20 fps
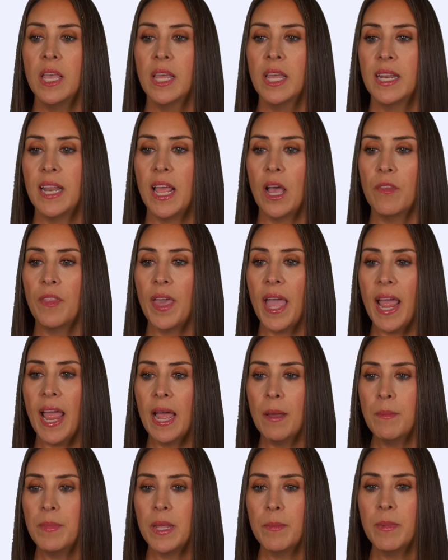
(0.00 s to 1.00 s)
Now the
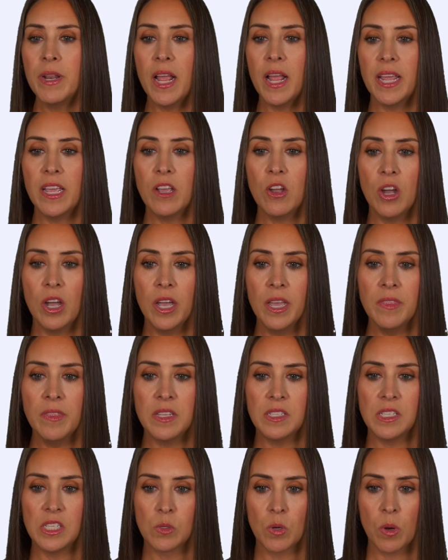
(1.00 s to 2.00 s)
app name and icon,
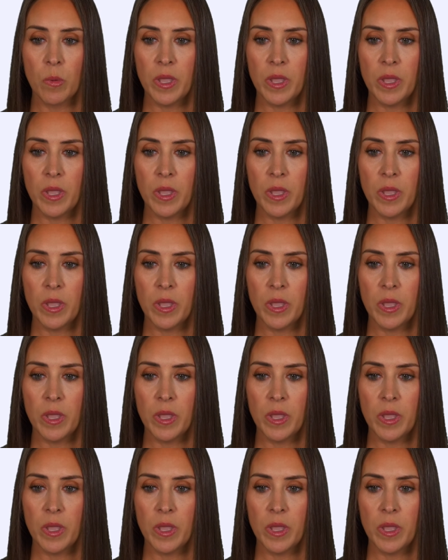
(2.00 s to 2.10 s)
this is where